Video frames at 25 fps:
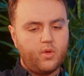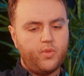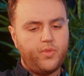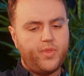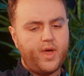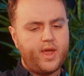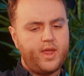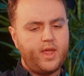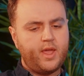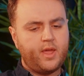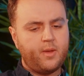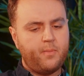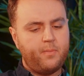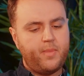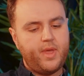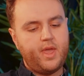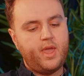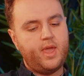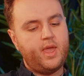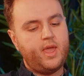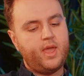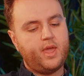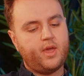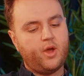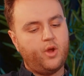they can
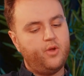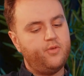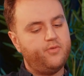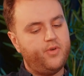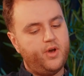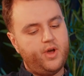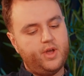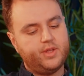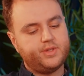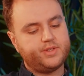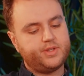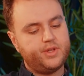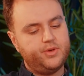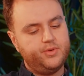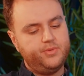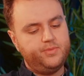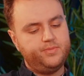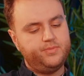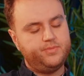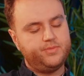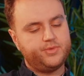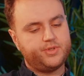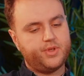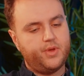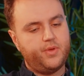be covert still,
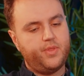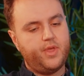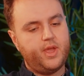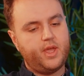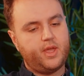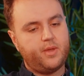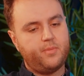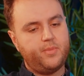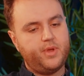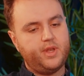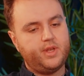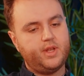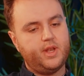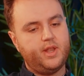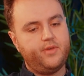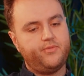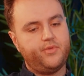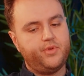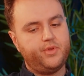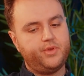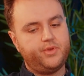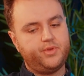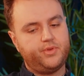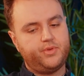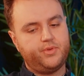so they can be
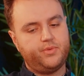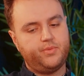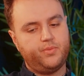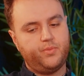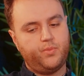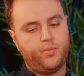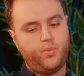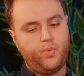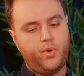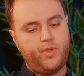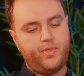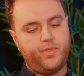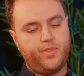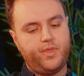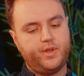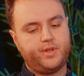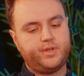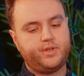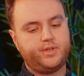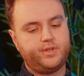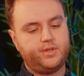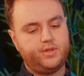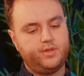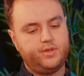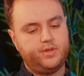delivered with the
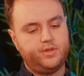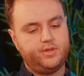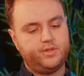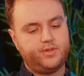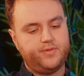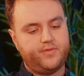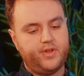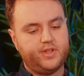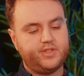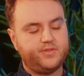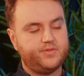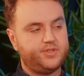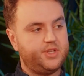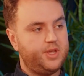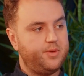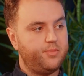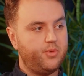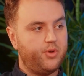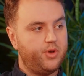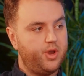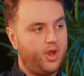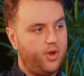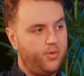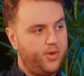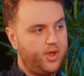defensive team
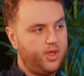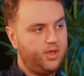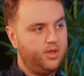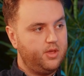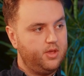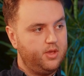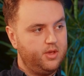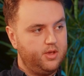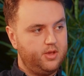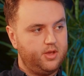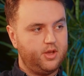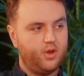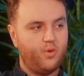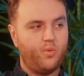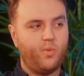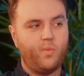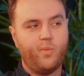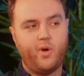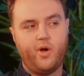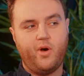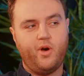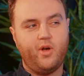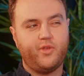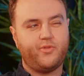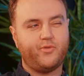not knowing. We
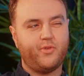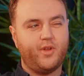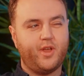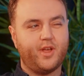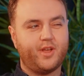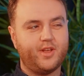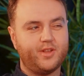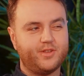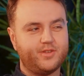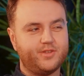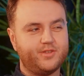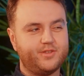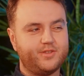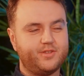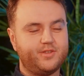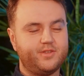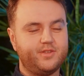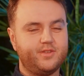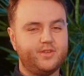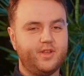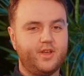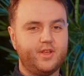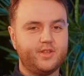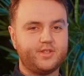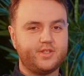might ask for like
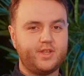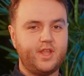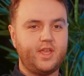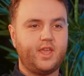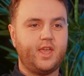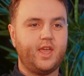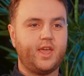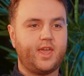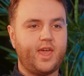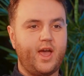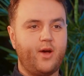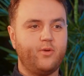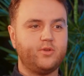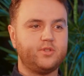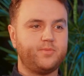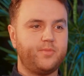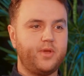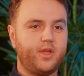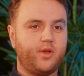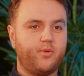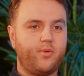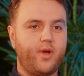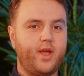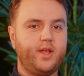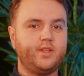a sneaky account to
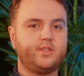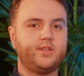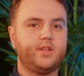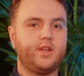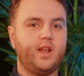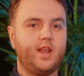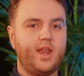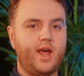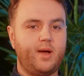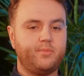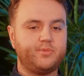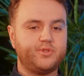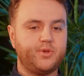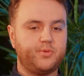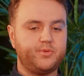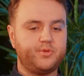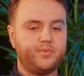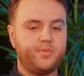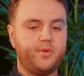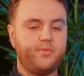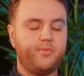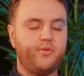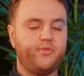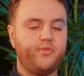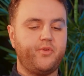be created, a laptop to
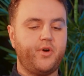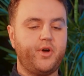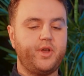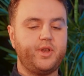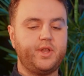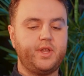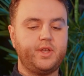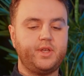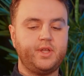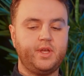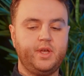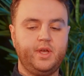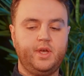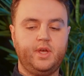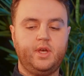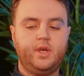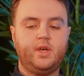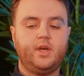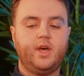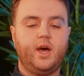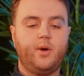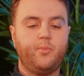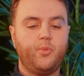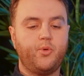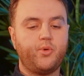be provided,
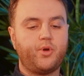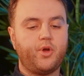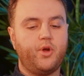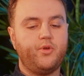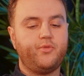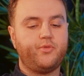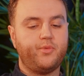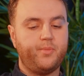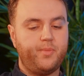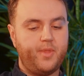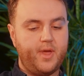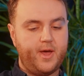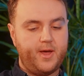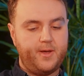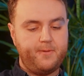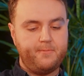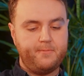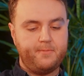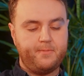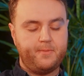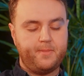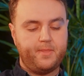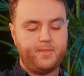and we'll go from there.